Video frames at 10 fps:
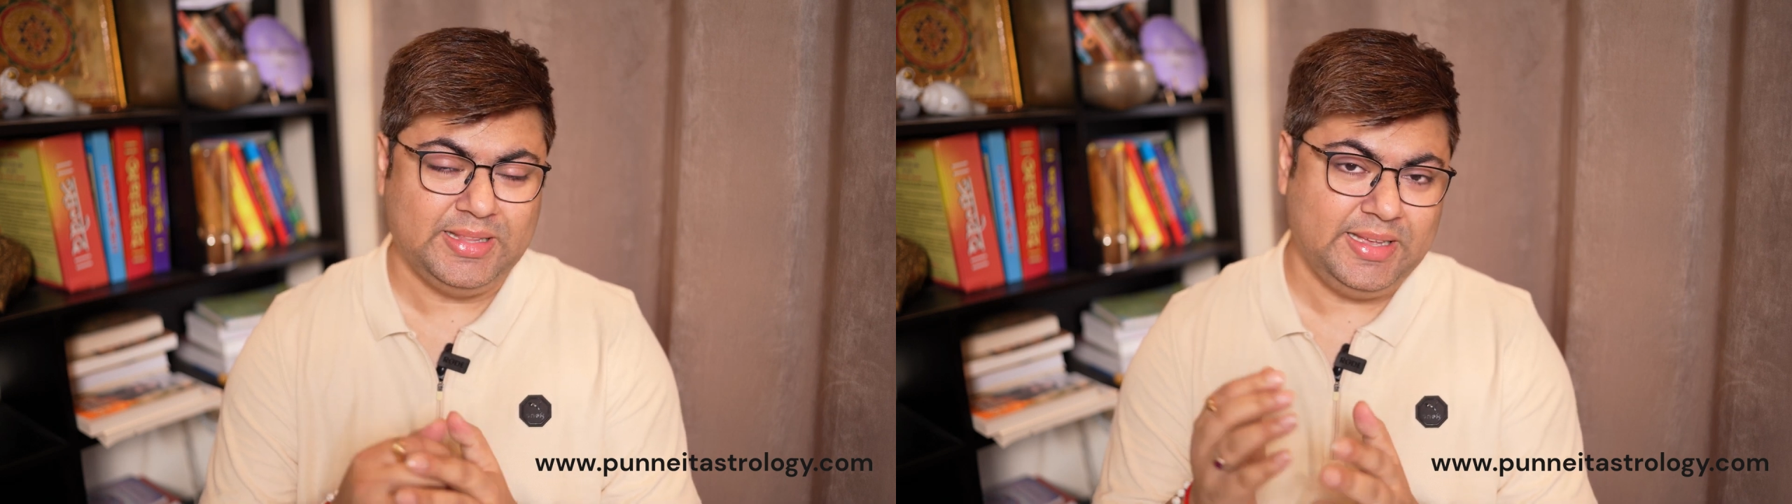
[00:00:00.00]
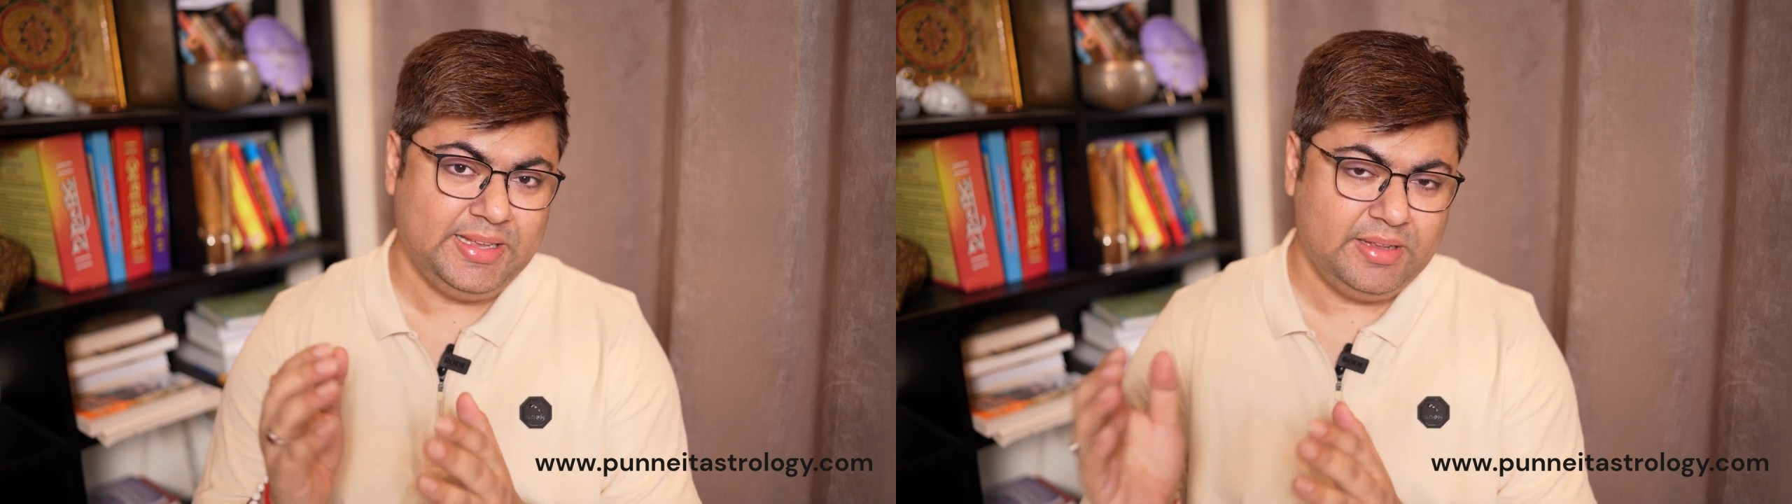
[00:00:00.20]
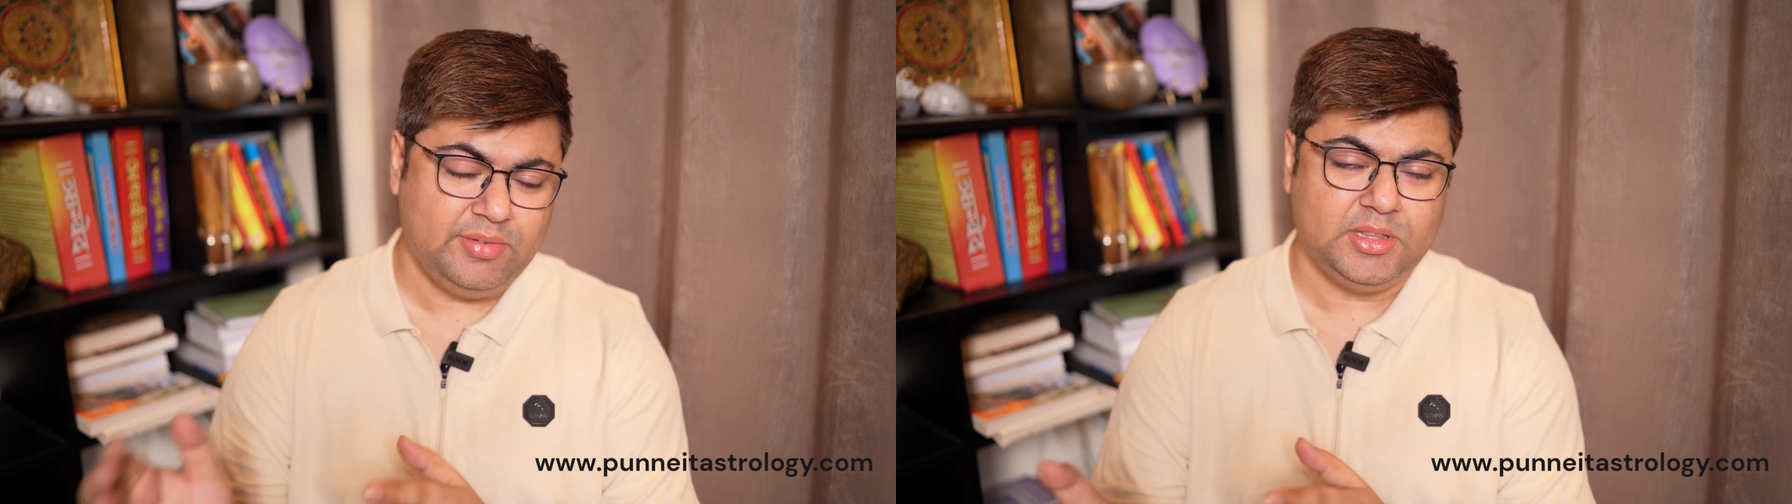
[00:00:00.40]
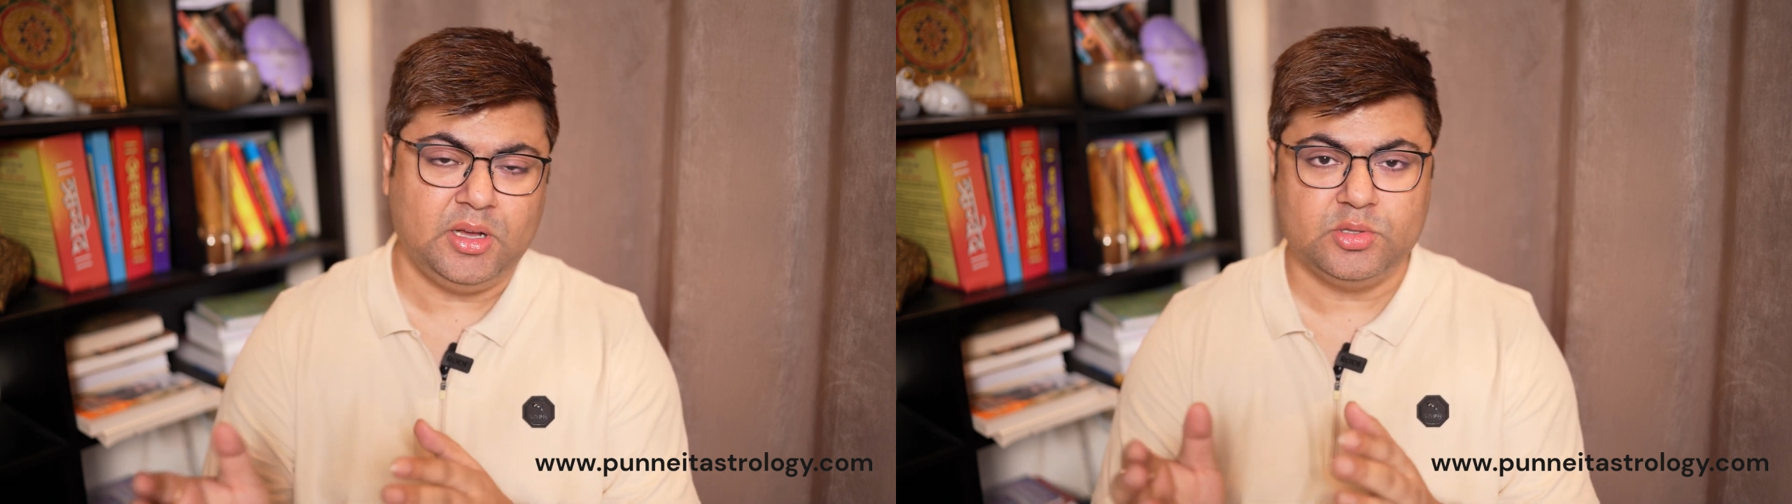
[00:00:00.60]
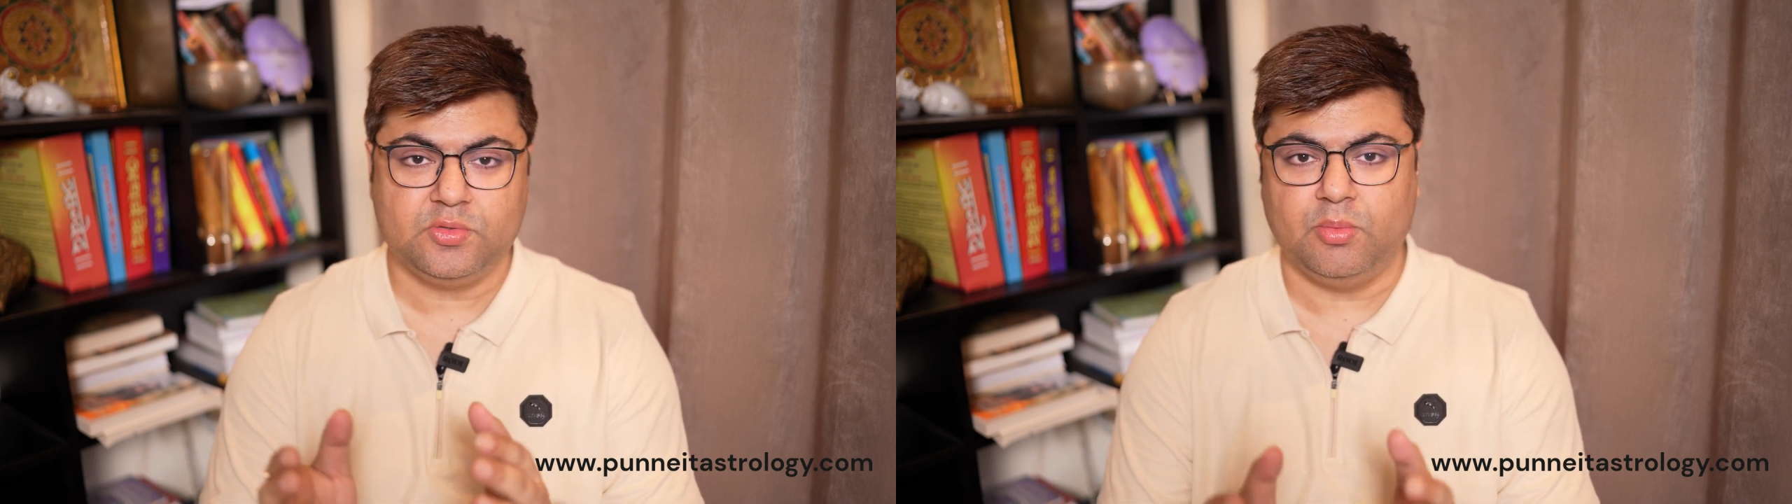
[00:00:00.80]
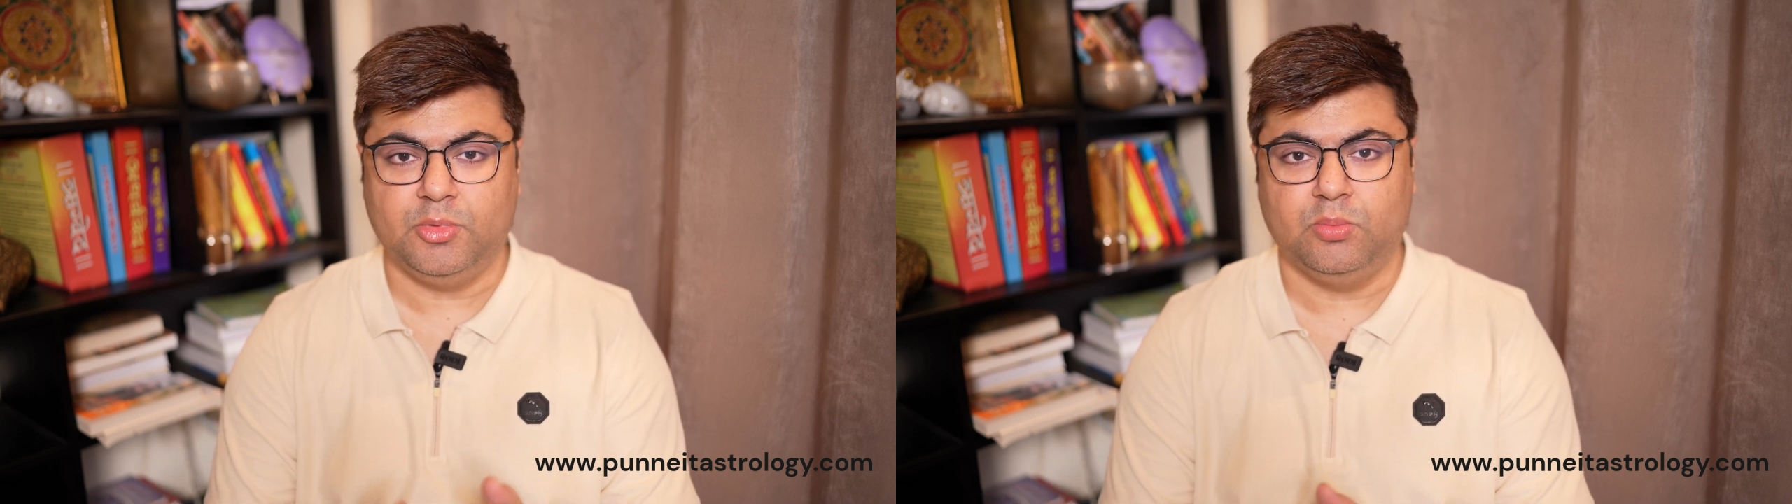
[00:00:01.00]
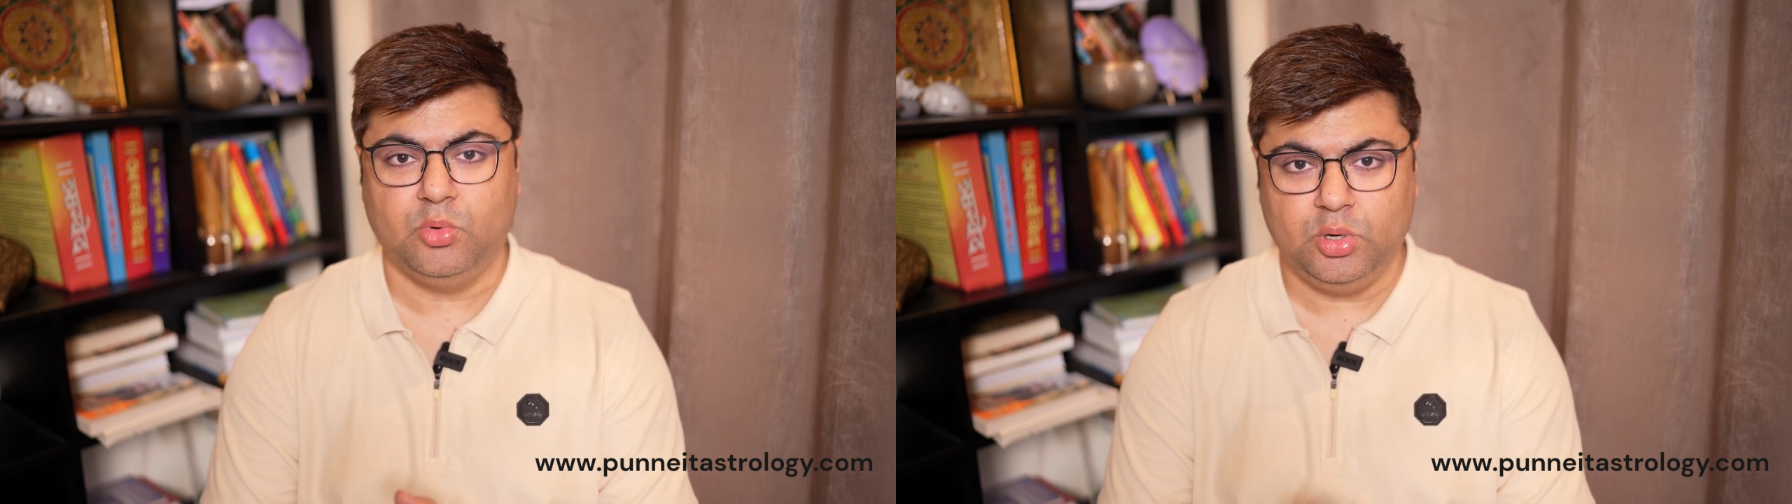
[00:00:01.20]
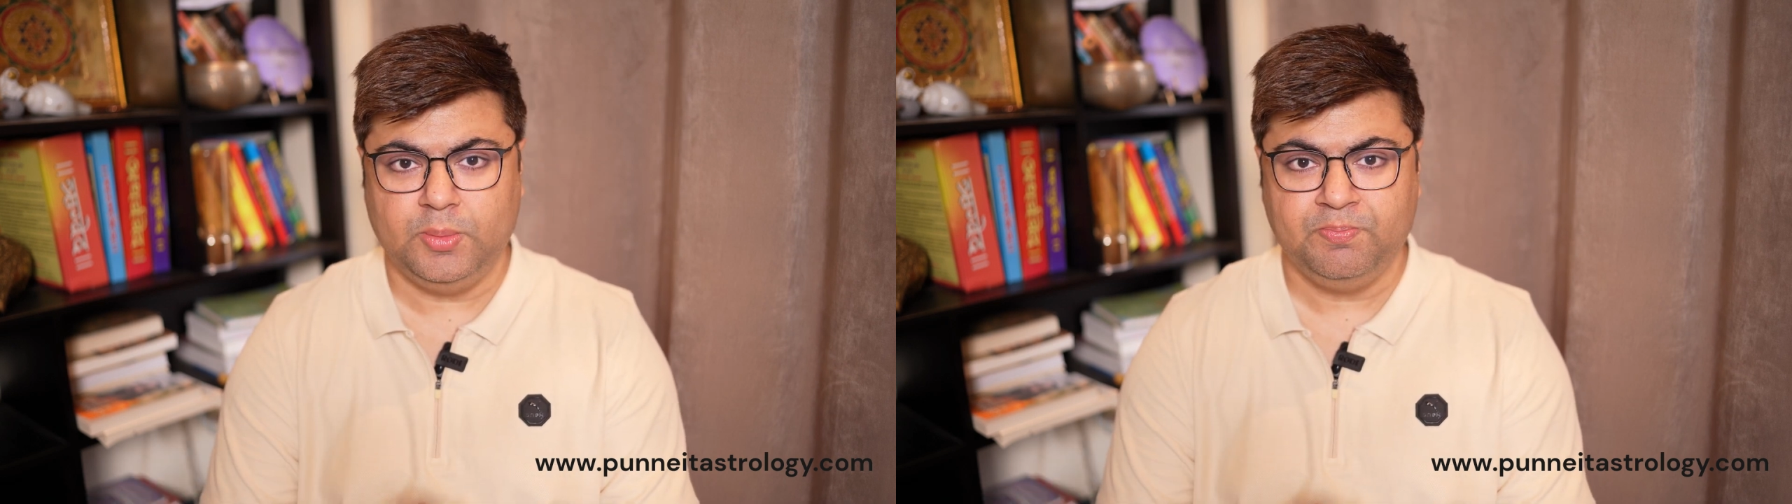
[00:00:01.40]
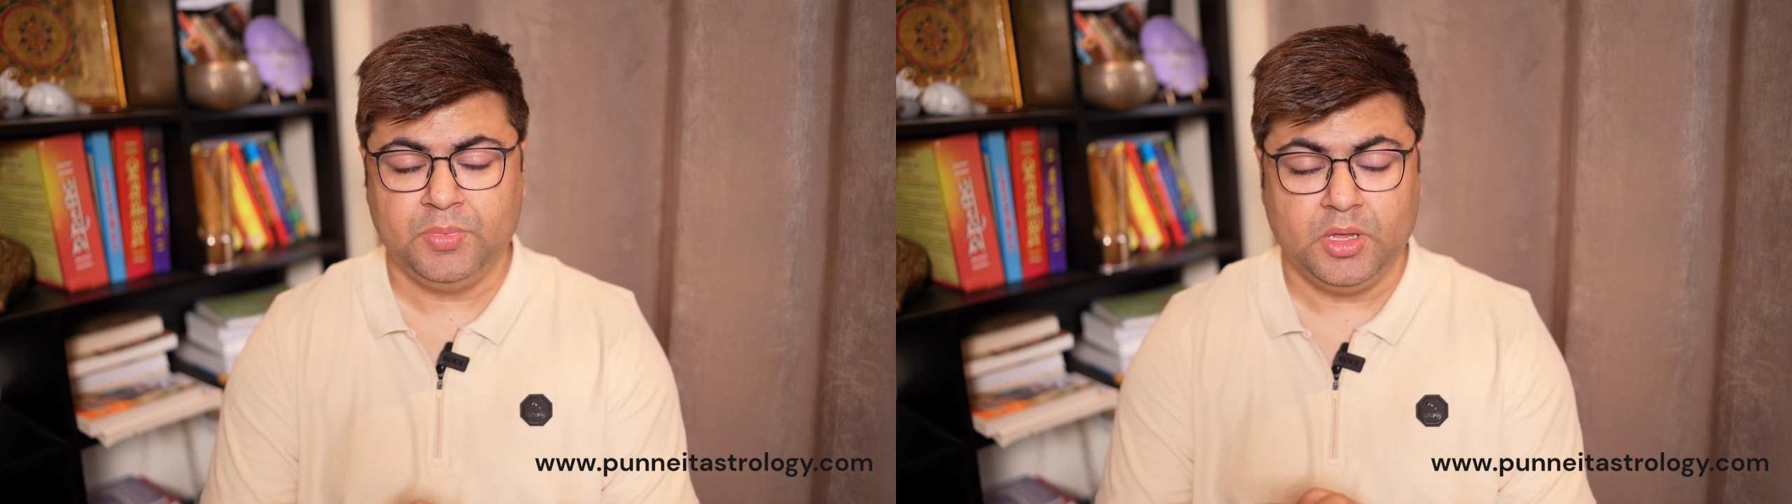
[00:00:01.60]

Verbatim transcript: the 11th house from the Moon,